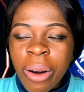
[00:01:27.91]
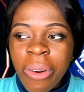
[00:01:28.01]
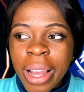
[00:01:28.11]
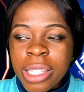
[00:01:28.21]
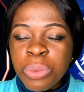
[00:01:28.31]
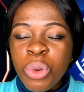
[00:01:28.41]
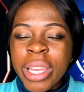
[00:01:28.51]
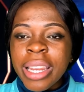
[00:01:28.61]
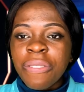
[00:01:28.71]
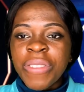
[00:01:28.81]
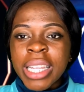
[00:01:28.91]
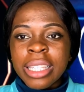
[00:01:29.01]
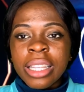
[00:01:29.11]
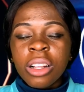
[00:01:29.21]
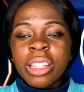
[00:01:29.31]
organs, smoking affects
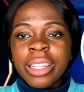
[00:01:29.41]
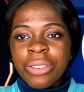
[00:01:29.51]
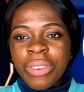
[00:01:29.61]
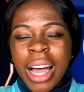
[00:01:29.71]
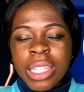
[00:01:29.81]
the liver,